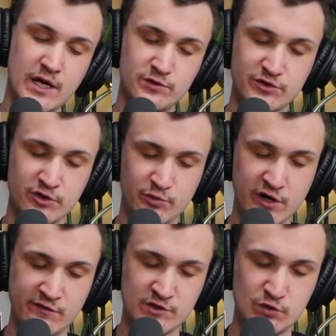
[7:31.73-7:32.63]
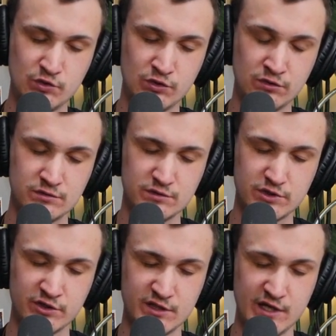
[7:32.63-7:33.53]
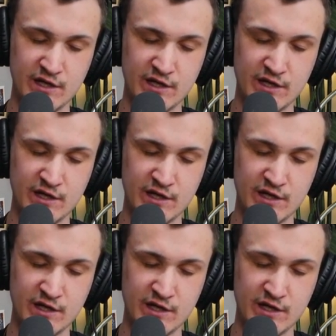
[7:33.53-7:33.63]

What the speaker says: I was going to private school during the day.